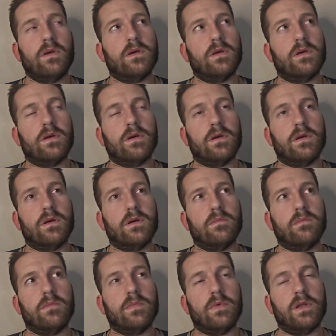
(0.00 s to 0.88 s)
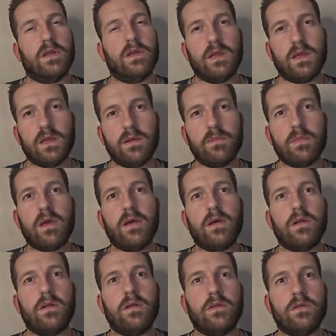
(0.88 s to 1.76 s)
an
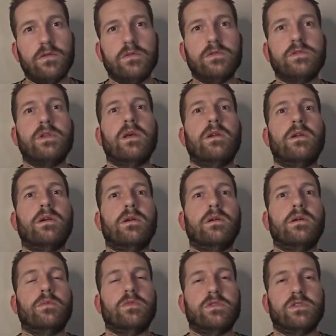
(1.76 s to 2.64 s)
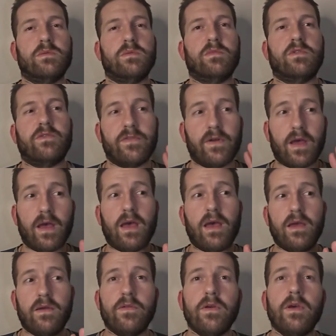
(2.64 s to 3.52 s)
email newsletter, which is number
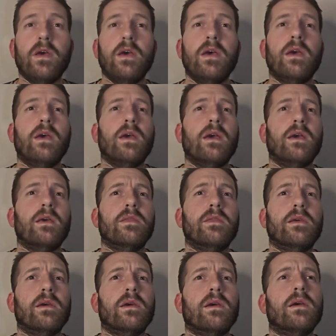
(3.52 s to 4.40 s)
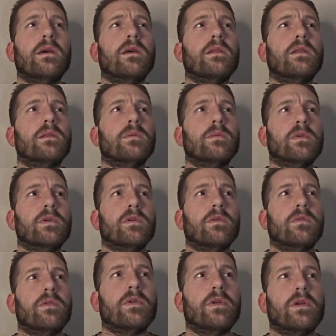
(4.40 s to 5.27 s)
5, and then let me
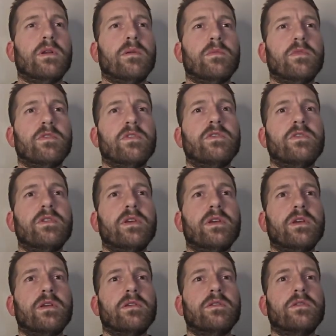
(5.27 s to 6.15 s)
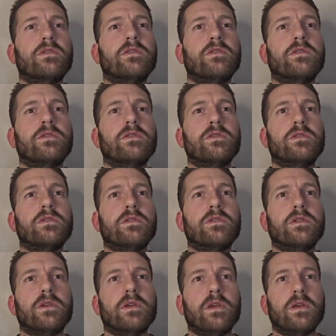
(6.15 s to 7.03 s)
go here. Number
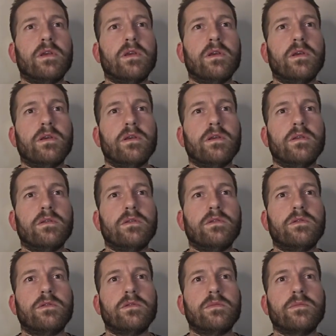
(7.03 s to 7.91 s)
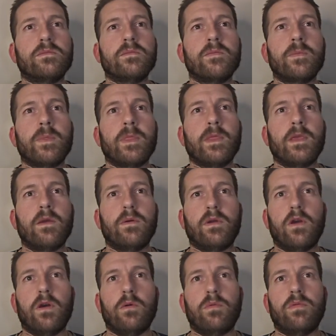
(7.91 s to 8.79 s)
6 is, here
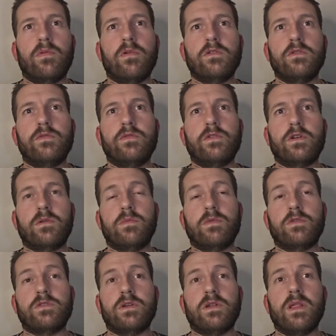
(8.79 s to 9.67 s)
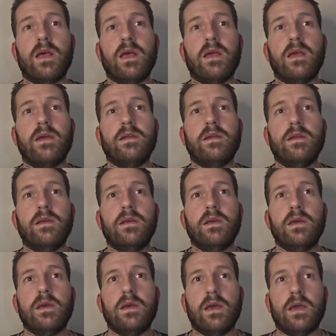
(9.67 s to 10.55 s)
we go, proposal for a commercial client,
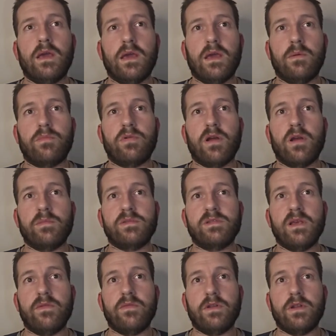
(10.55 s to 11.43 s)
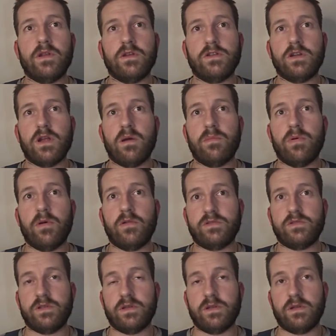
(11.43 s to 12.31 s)
and prompt 7, a job
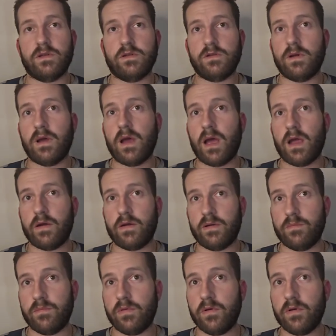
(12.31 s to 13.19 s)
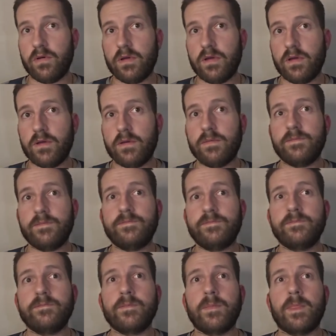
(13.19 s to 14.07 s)
posting to hire an employee.
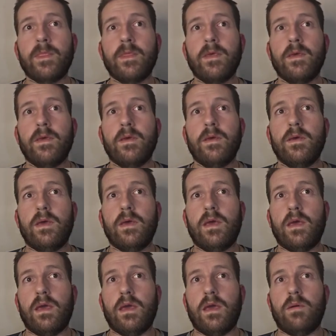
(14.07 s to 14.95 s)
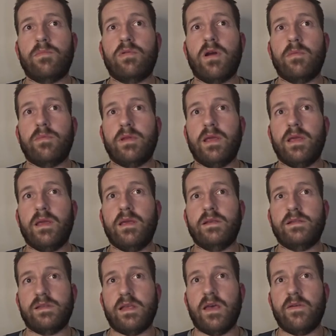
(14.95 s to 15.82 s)
And prompt
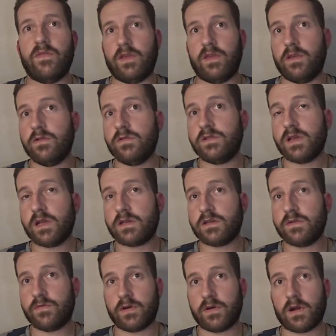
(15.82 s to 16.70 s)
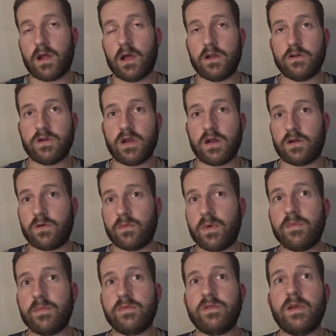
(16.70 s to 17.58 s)
8 is a FAQ section for a contractor
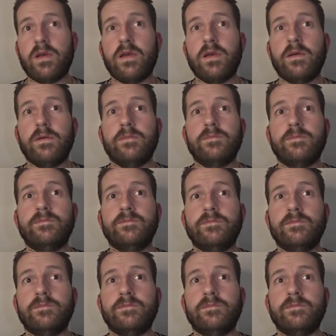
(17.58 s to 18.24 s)
website.